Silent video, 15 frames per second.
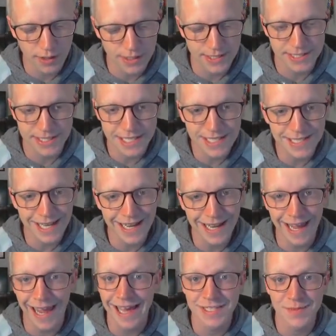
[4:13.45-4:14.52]
sees that
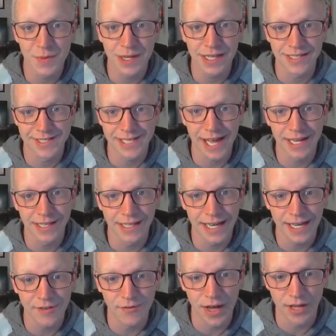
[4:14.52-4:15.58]
it has been assigned a
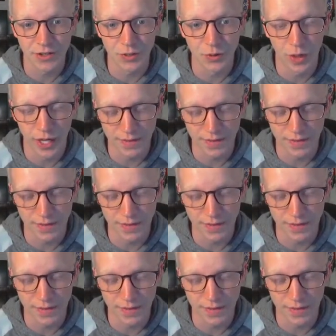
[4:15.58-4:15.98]
data value,